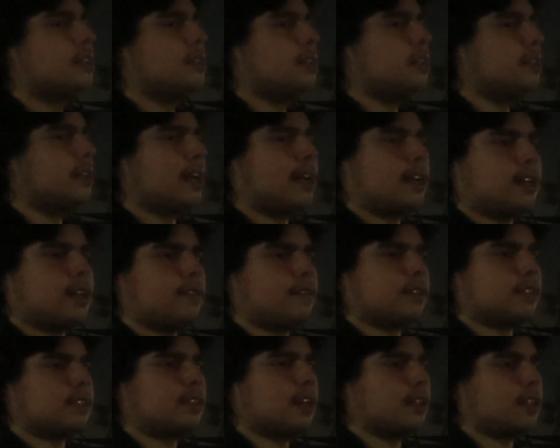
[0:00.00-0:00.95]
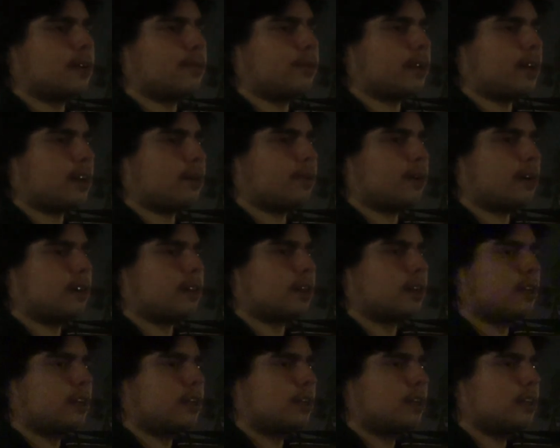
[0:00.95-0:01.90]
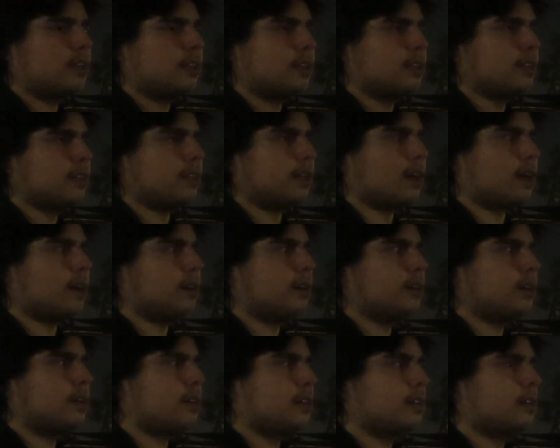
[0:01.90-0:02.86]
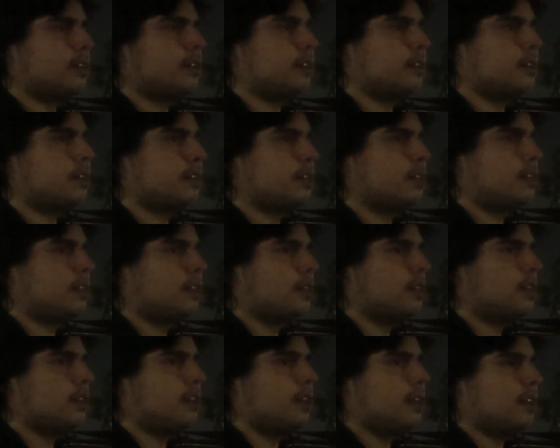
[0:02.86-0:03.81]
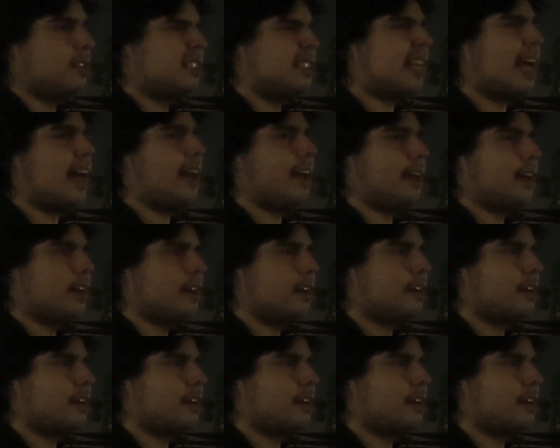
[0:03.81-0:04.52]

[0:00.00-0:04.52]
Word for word: No. Yeah, it even said that we got it wrong. No. Stay.